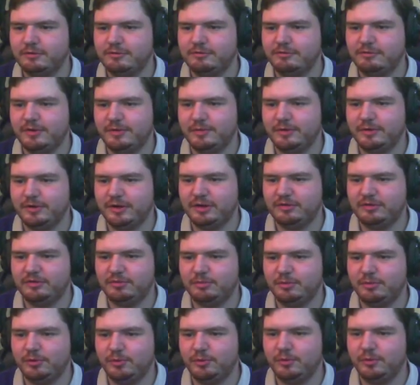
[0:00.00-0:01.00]
Greenwood has the
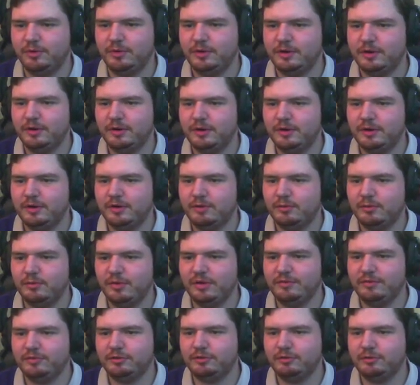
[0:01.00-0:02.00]
ball.
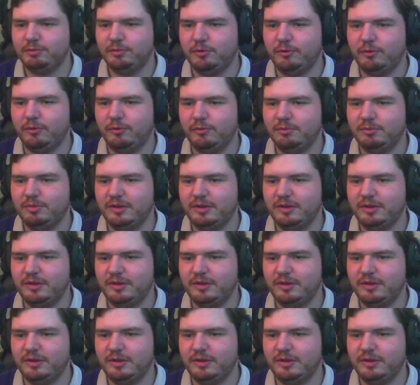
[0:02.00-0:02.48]
Waiting for support.